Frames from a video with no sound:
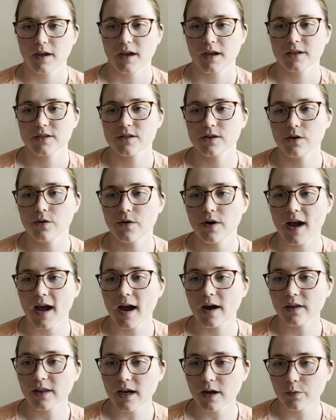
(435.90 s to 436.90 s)
So
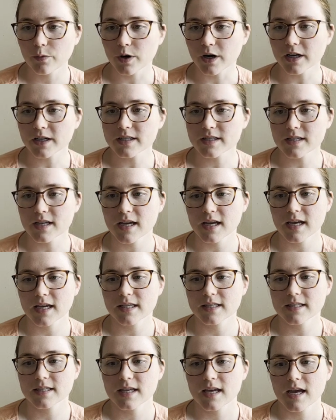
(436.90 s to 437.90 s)
how that works
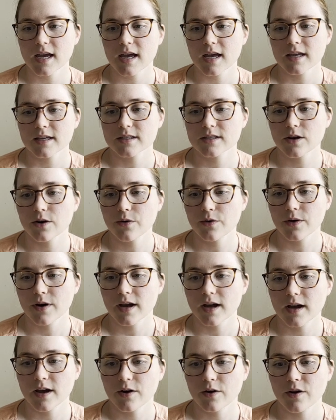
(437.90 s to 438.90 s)
is, so
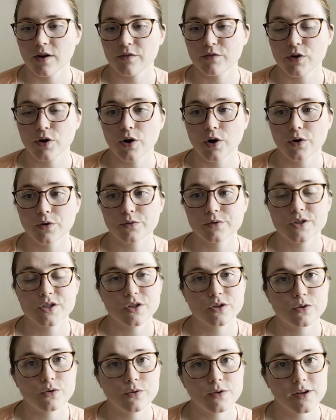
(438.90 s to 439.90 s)
if you go to
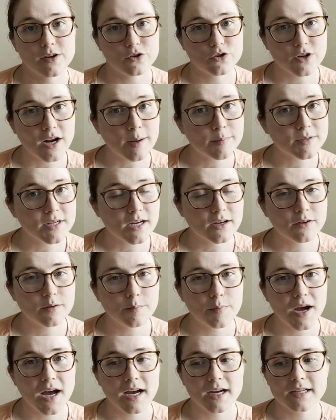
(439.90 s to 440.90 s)
your drop-down
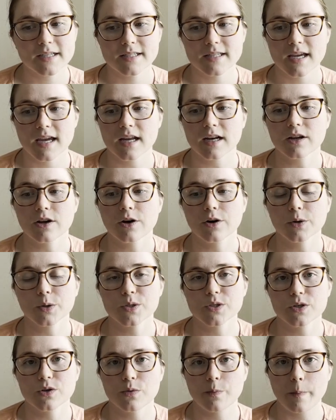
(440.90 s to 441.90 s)
box and you go
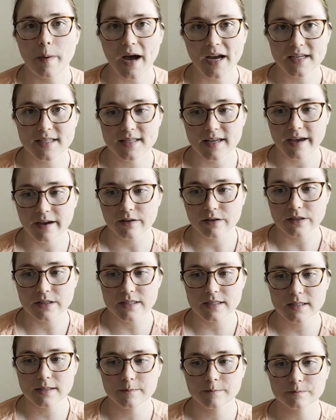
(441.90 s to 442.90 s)
to My Sales,